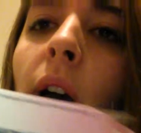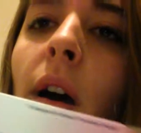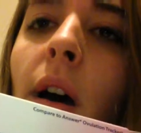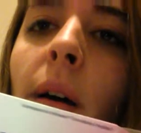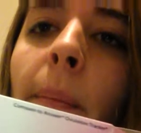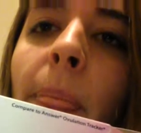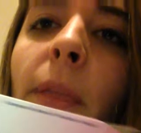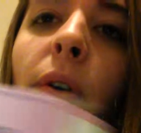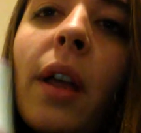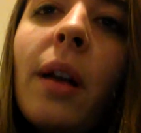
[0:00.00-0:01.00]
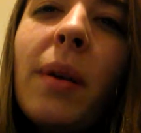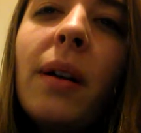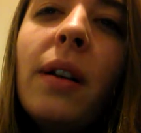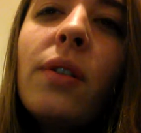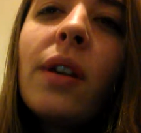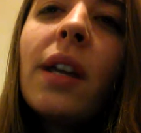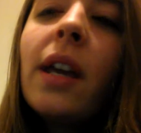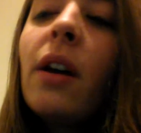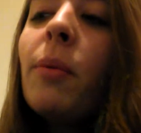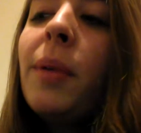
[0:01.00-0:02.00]
You can get them. You can
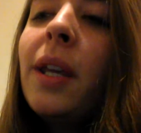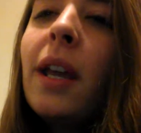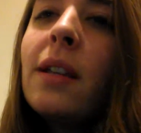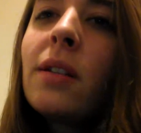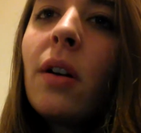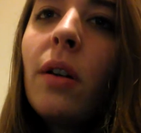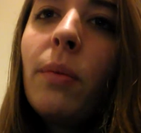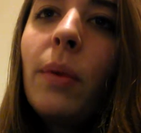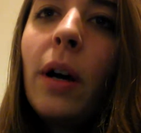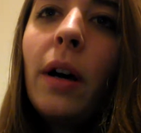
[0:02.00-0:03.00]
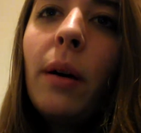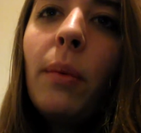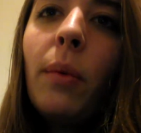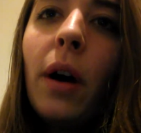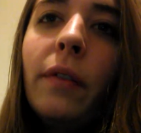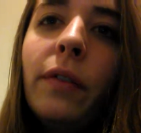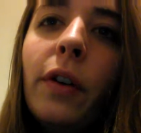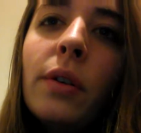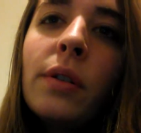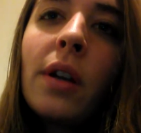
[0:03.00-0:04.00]
get OPKs called
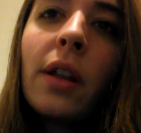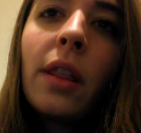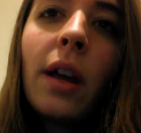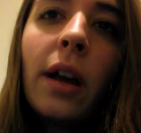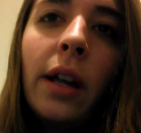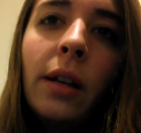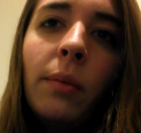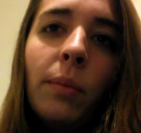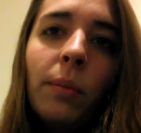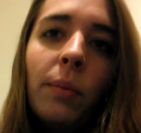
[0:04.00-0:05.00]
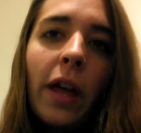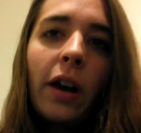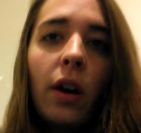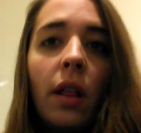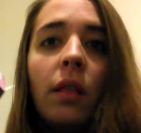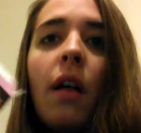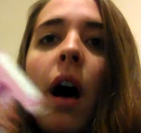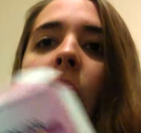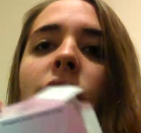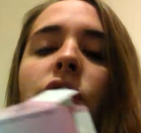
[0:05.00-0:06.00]
Wanfos online that are a
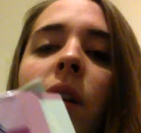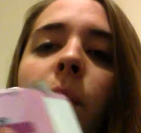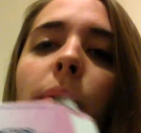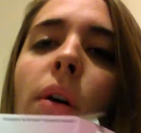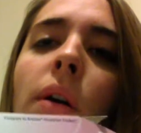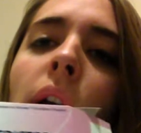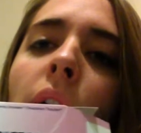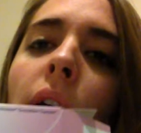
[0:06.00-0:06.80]
lot cheaper.